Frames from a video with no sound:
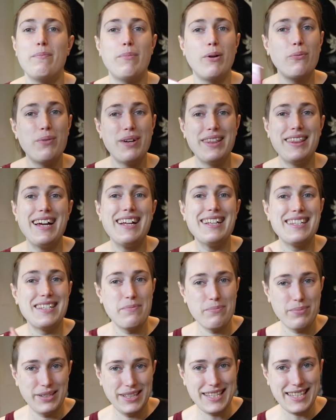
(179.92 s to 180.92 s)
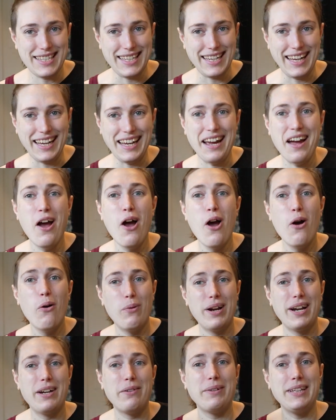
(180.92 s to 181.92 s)
But with that simplicity,
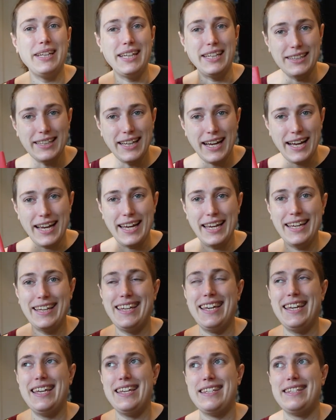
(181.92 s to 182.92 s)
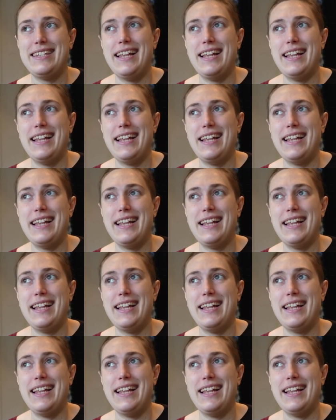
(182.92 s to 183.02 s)
what I really like is